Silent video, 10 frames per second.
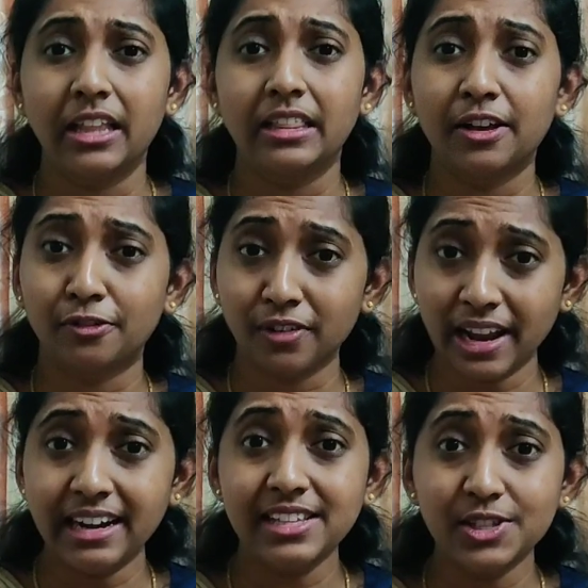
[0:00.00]
The
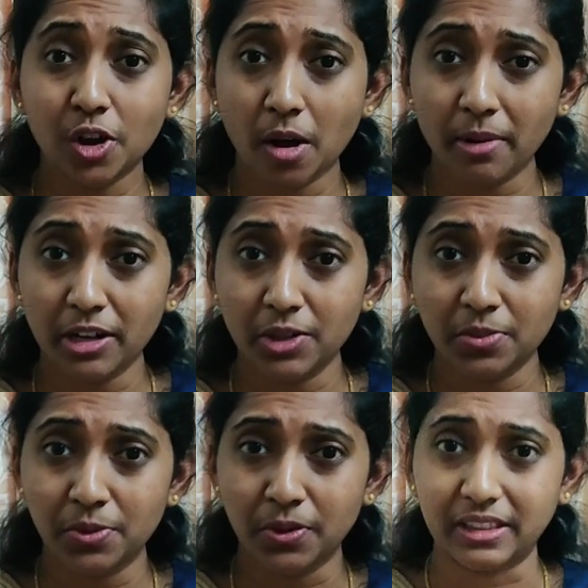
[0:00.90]
flood is common to
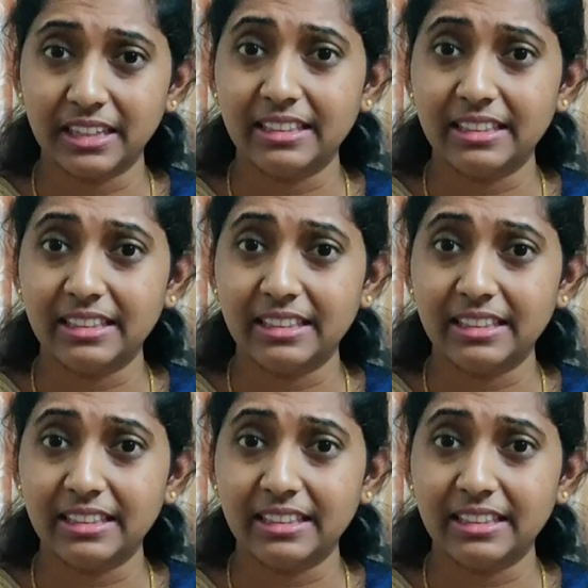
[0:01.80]
both.